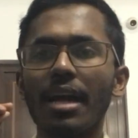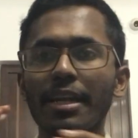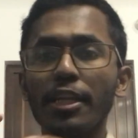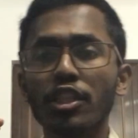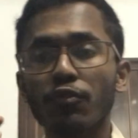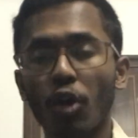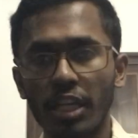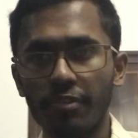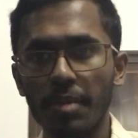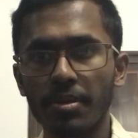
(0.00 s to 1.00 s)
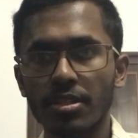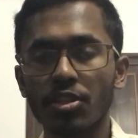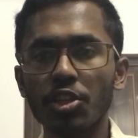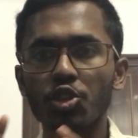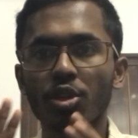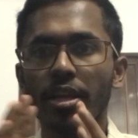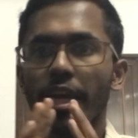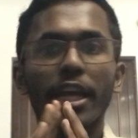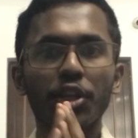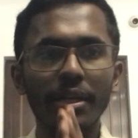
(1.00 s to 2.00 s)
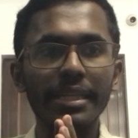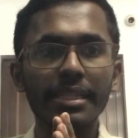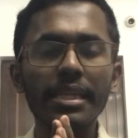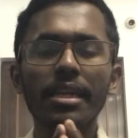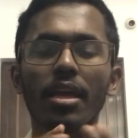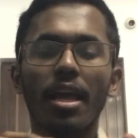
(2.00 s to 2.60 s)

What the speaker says: at least 45% in your degree.